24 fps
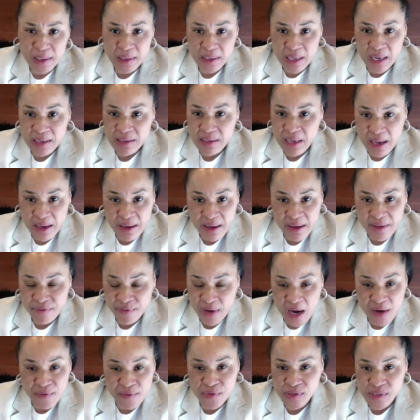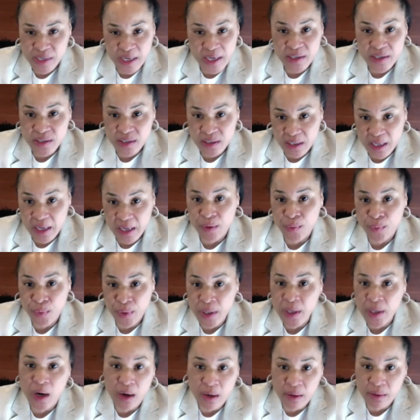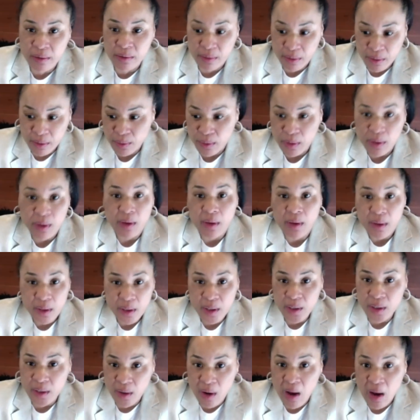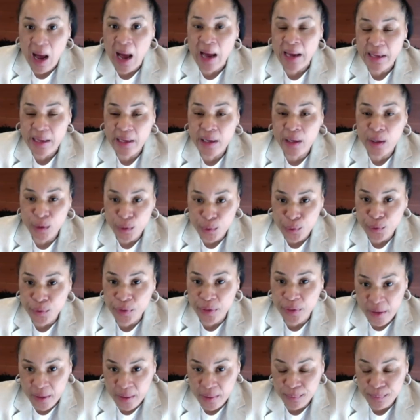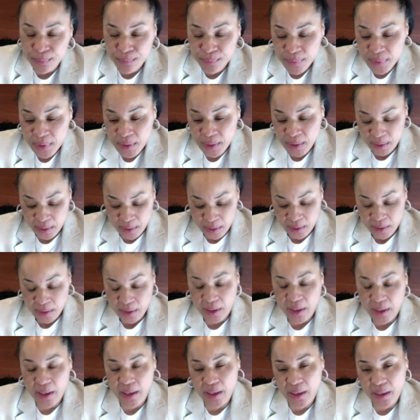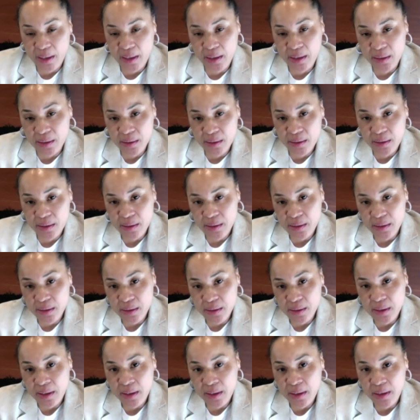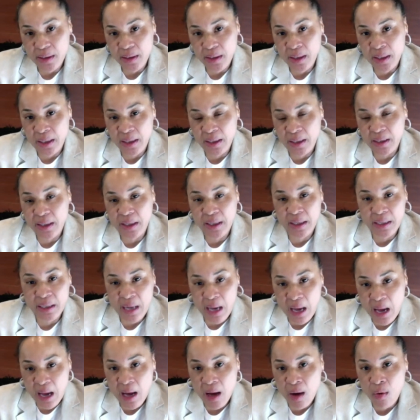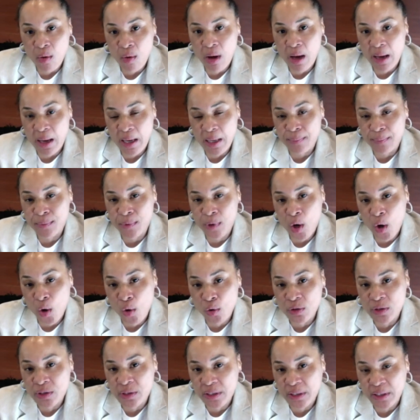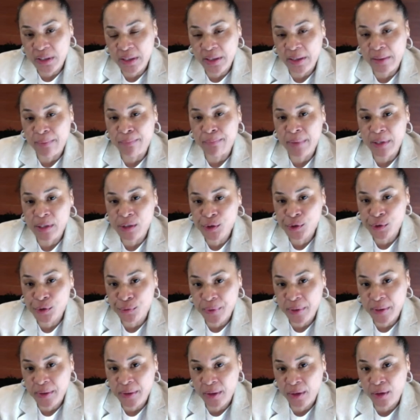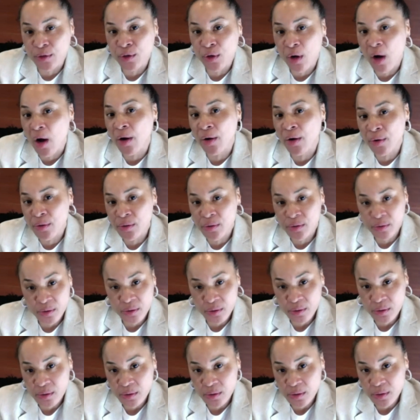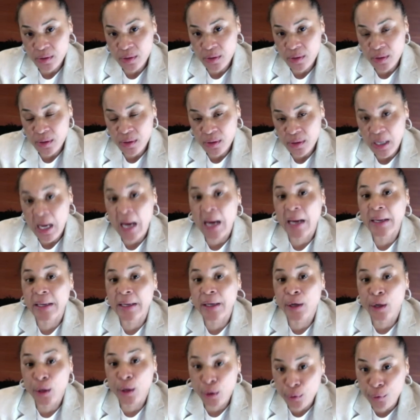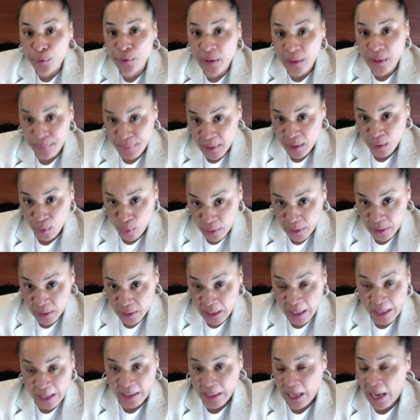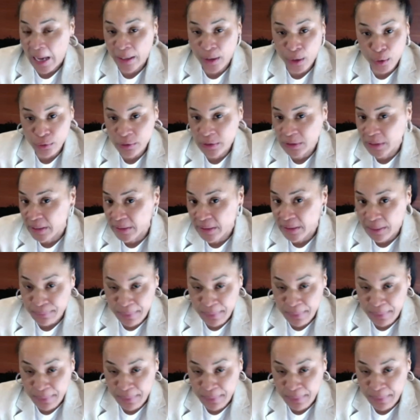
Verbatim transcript: I, I have conversation like we are you know, I include them in in, in how I'm coaching and mentoring their daughters. I include them in on it. Like I and don't shut them